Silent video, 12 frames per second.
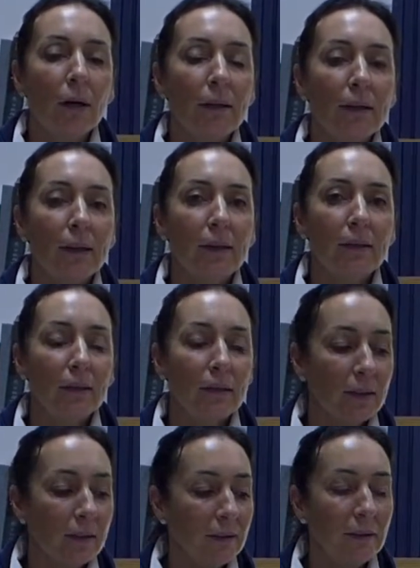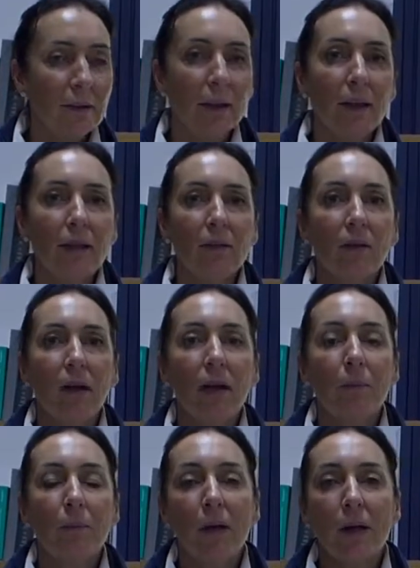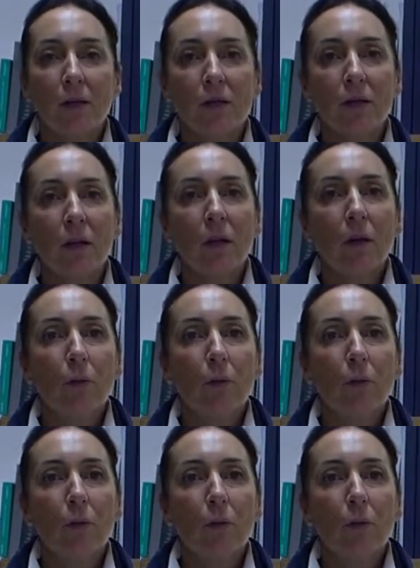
In 1998, I picked